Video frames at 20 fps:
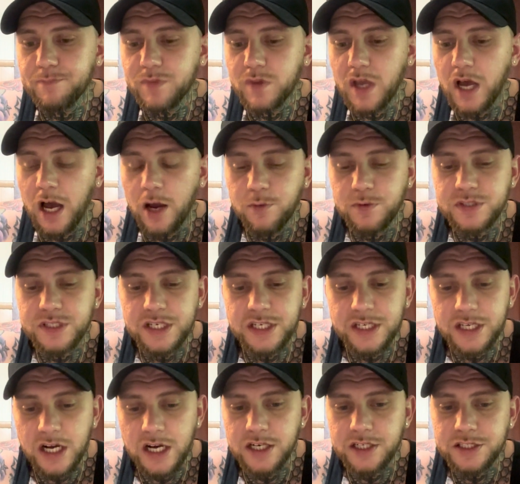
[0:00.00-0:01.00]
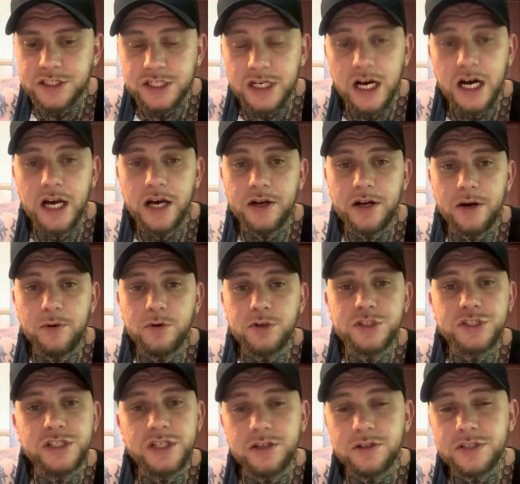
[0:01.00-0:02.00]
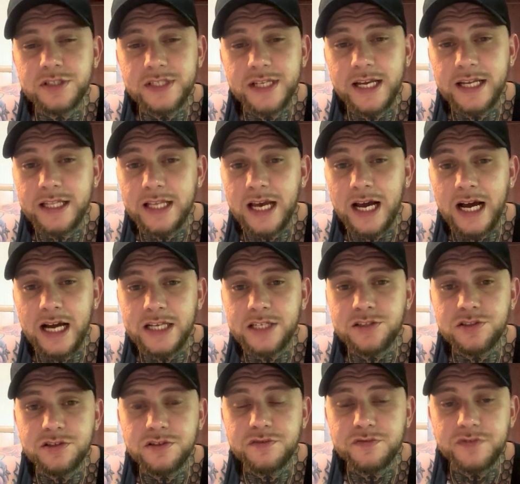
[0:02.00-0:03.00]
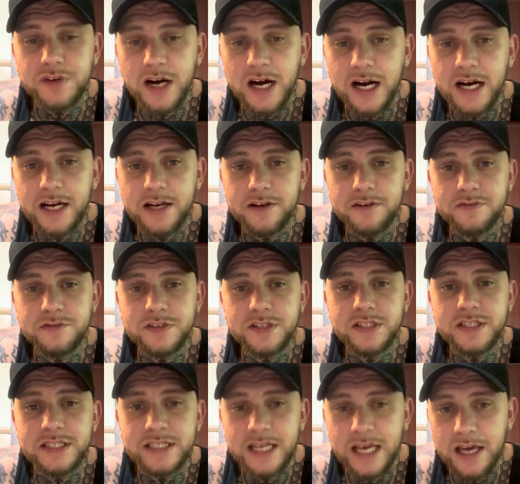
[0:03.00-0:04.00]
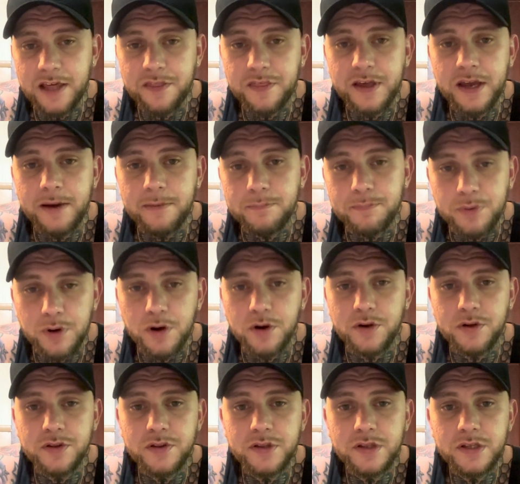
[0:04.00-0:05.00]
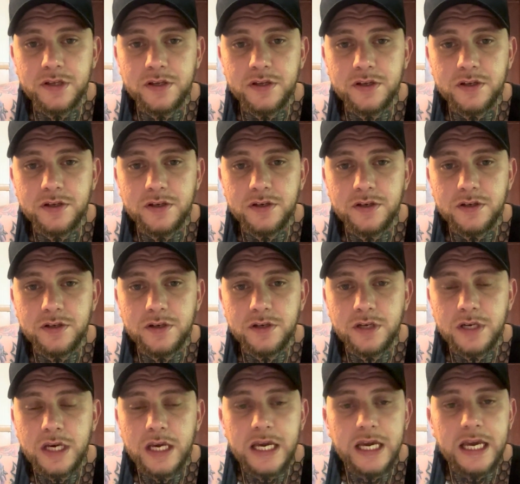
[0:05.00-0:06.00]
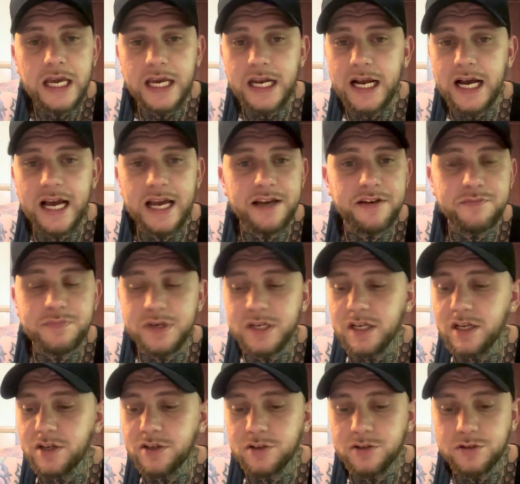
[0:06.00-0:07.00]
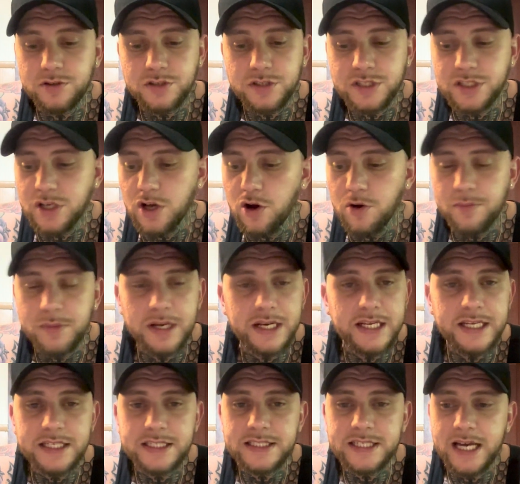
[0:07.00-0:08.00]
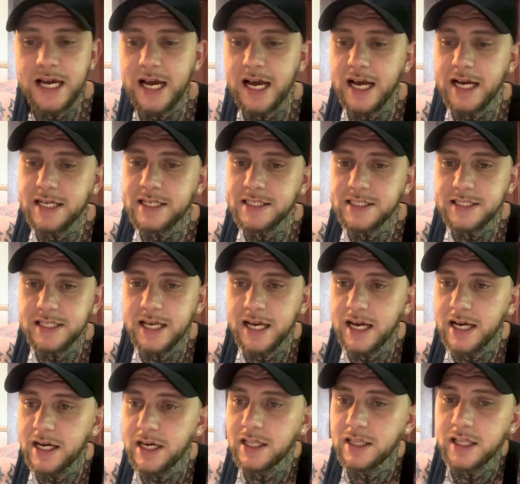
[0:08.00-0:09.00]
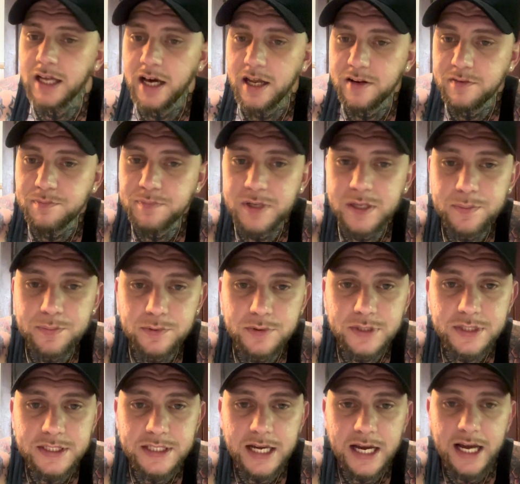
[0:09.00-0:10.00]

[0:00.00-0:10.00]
I was a young child. I want you to understand that I survived death at birth. And I have been under so many attacks that a lot of people's